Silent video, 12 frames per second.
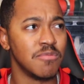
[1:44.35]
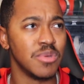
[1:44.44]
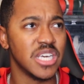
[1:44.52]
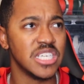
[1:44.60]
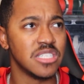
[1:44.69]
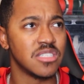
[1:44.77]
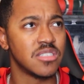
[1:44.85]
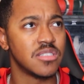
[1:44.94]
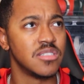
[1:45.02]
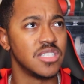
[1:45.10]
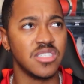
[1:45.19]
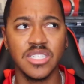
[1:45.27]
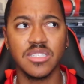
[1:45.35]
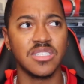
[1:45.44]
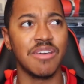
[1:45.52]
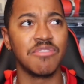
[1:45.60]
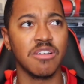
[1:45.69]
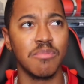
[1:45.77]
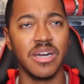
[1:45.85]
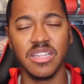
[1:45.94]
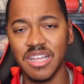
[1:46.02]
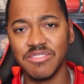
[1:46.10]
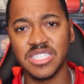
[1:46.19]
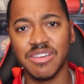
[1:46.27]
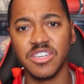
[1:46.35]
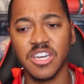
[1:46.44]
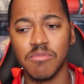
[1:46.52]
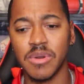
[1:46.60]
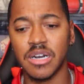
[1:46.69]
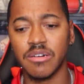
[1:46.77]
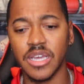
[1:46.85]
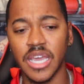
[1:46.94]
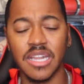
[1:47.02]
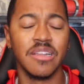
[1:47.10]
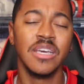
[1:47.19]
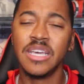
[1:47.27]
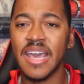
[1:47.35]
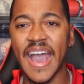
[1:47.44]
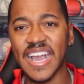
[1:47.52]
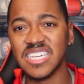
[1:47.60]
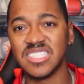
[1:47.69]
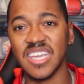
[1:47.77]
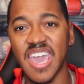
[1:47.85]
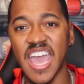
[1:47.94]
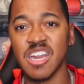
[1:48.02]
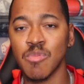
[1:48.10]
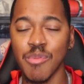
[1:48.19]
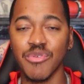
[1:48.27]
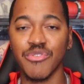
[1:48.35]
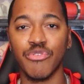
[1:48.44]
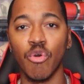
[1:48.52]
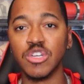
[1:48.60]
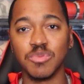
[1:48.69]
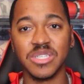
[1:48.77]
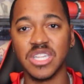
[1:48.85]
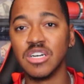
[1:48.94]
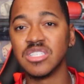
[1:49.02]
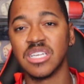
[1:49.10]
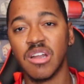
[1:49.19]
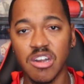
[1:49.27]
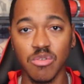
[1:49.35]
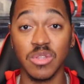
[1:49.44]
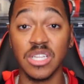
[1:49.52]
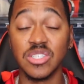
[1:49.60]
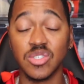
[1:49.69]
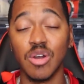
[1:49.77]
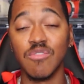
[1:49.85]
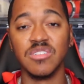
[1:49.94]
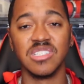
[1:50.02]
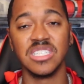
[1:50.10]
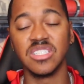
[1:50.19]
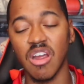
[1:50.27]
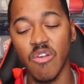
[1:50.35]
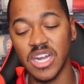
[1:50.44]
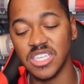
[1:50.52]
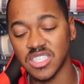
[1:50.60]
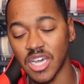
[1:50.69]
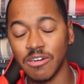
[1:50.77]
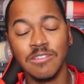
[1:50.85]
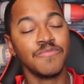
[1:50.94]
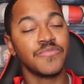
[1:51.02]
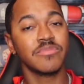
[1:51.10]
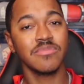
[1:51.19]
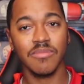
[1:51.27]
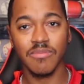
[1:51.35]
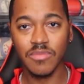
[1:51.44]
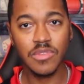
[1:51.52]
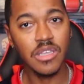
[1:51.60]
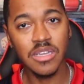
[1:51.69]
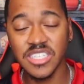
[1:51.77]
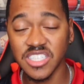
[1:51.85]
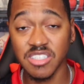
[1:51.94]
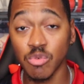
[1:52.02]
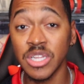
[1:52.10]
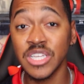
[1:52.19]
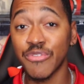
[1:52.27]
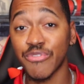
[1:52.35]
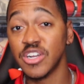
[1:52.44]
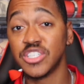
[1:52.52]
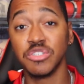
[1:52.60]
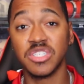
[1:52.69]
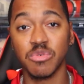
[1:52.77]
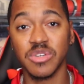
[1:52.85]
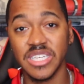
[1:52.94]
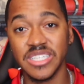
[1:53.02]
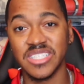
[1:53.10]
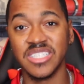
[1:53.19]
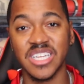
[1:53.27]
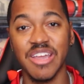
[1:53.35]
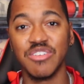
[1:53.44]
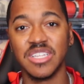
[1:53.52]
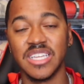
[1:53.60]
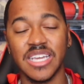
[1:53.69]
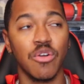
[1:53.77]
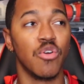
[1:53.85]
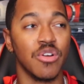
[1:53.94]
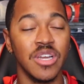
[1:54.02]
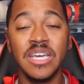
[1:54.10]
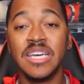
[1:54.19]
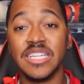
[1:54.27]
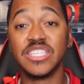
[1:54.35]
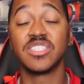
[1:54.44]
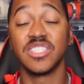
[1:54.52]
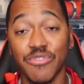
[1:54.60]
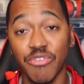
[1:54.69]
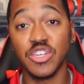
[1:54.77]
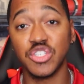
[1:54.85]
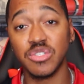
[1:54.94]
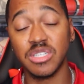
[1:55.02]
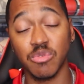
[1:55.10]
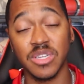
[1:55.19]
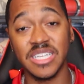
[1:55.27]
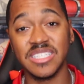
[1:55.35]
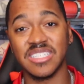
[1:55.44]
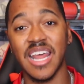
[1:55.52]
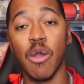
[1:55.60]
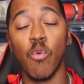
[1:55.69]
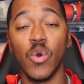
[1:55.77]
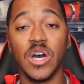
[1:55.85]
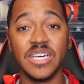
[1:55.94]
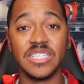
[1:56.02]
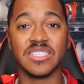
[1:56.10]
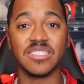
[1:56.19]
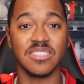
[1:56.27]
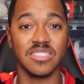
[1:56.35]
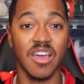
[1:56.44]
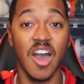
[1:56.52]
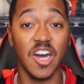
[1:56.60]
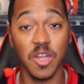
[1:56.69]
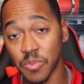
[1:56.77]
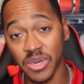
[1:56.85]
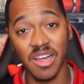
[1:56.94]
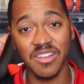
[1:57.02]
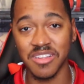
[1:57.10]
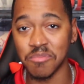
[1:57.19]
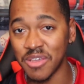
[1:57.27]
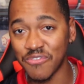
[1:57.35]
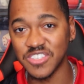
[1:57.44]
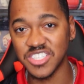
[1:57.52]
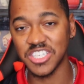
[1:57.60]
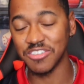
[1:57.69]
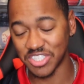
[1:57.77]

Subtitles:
Because the 67 come out, 11-7 come out, and I guess the Canyon Purple 4s, but those had already released overseas already. So this is really the first shoe to release since everything, or this is the first shoe to release that was caught up in all the Memphis stuff.